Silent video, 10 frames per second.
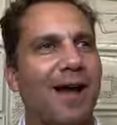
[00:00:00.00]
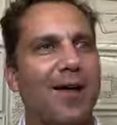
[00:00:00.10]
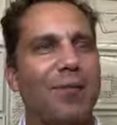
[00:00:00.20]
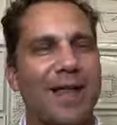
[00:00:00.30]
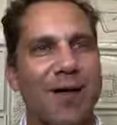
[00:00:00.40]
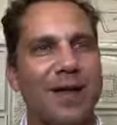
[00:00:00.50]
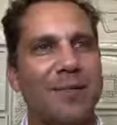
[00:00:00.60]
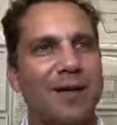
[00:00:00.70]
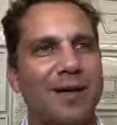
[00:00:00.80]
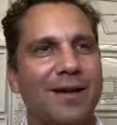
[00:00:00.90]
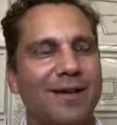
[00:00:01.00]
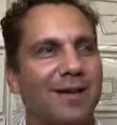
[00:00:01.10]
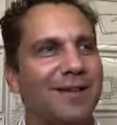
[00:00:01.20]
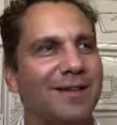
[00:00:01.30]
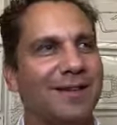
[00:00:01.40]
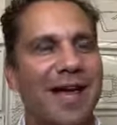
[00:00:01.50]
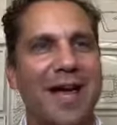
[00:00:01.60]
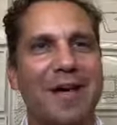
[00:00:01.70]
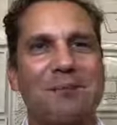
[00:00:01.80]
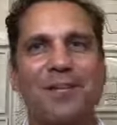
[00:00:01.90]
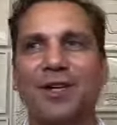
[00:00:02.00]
Without naming names,